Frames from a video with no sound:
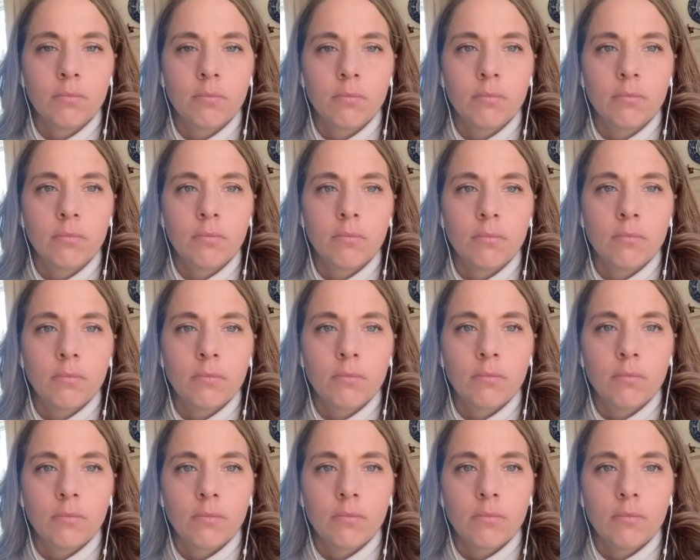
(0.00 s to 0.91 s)

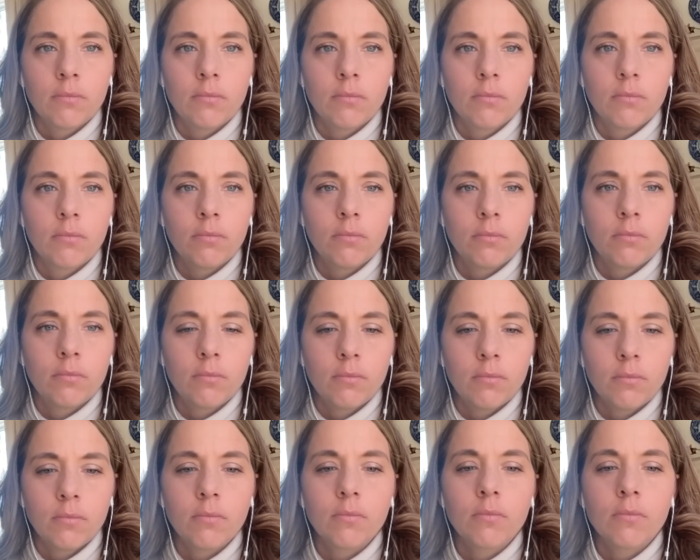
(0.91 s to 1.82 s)

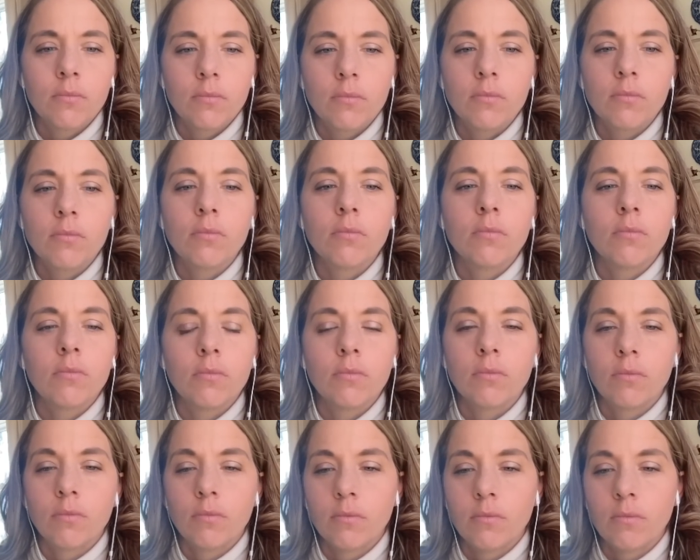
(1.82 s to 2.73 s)

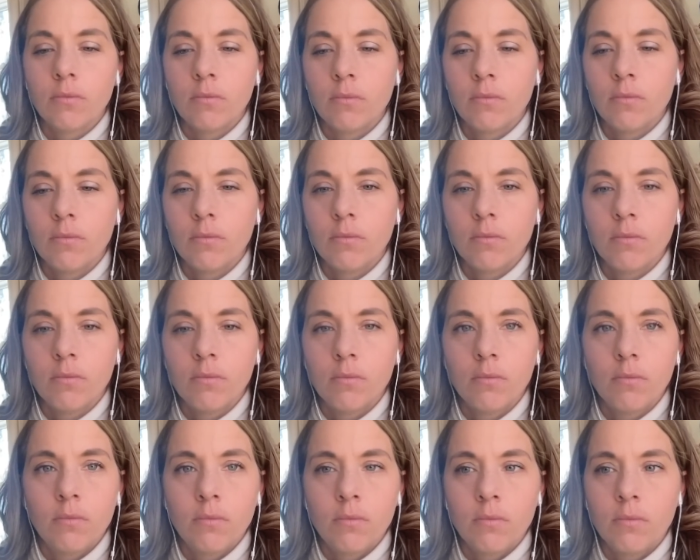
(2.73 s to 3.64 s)

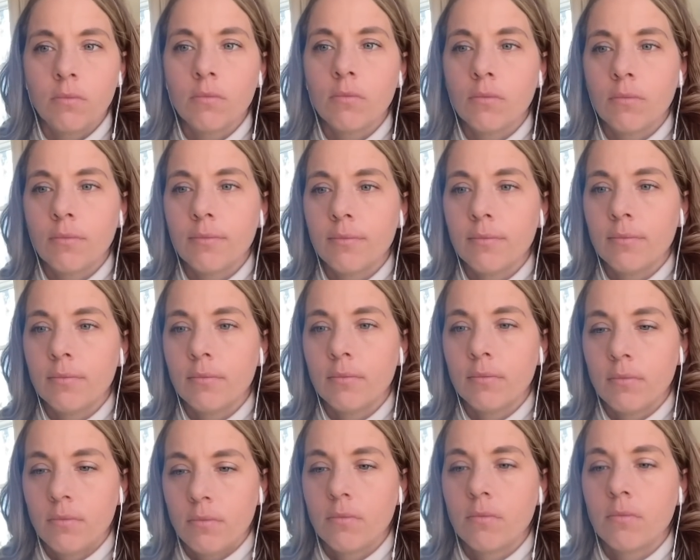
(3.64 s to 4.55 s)

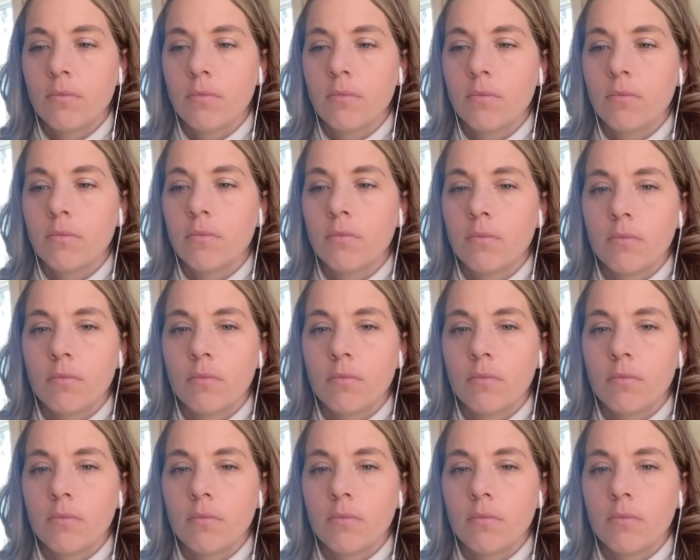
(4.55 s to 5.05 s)
[no speech]